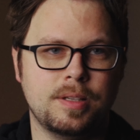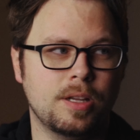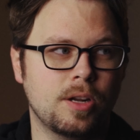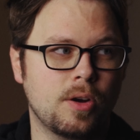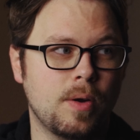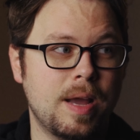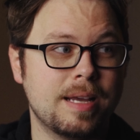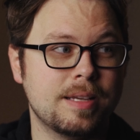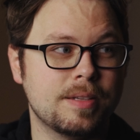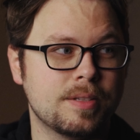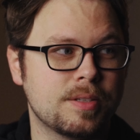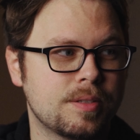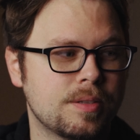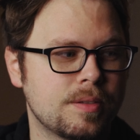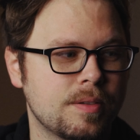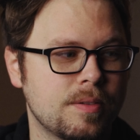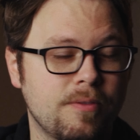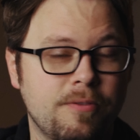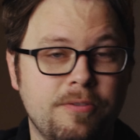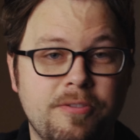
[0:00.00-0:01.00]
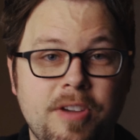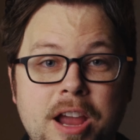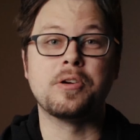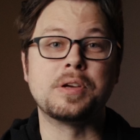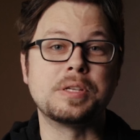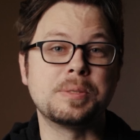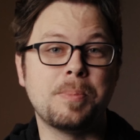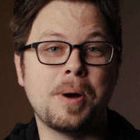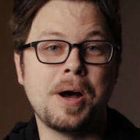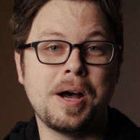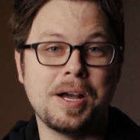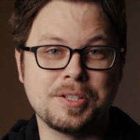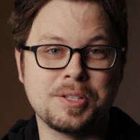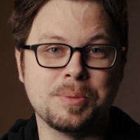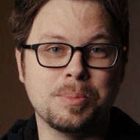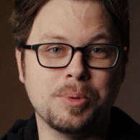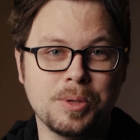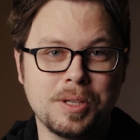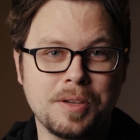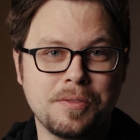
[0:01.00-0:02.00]
as fair as
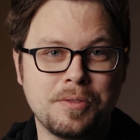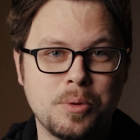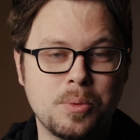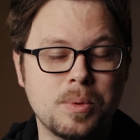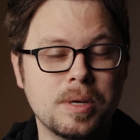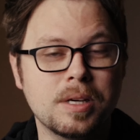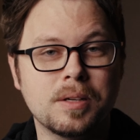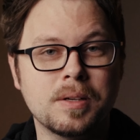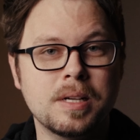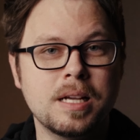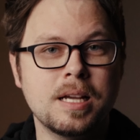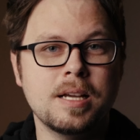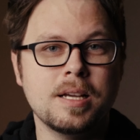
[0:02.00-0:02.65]
possible, if you will.